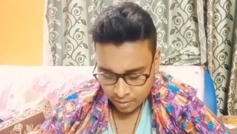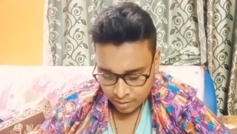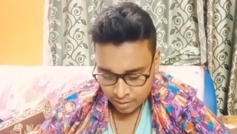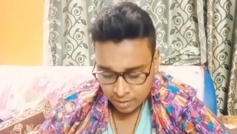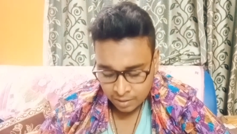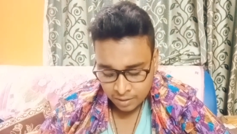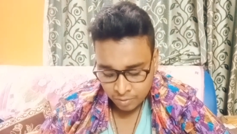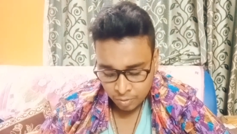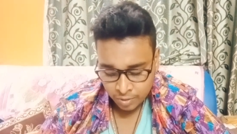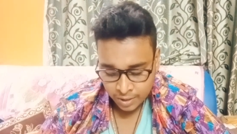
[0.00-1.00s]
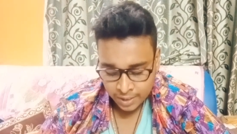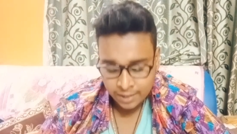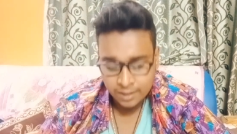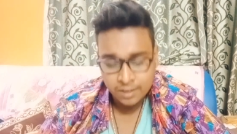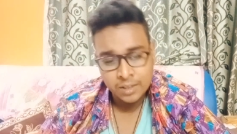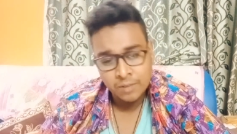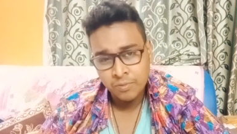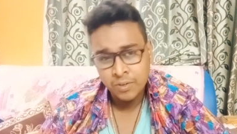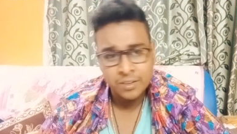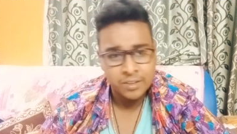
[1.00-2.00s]
if you read the
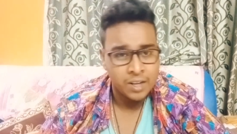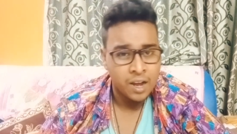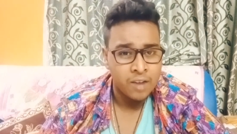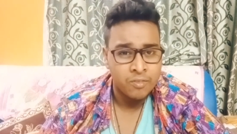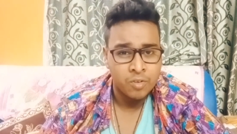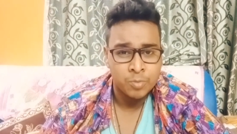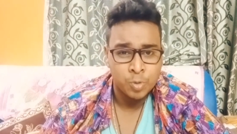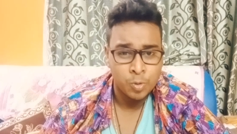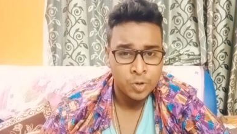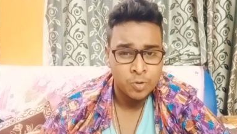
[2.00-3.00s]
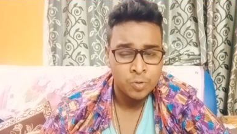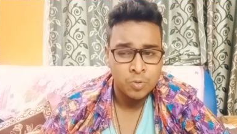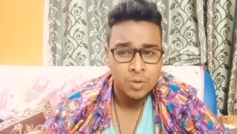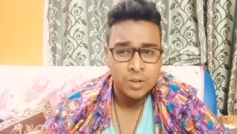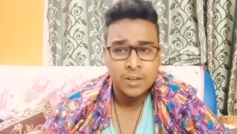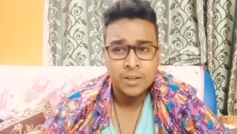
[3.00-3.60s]
first half of Tokyo Ghoul,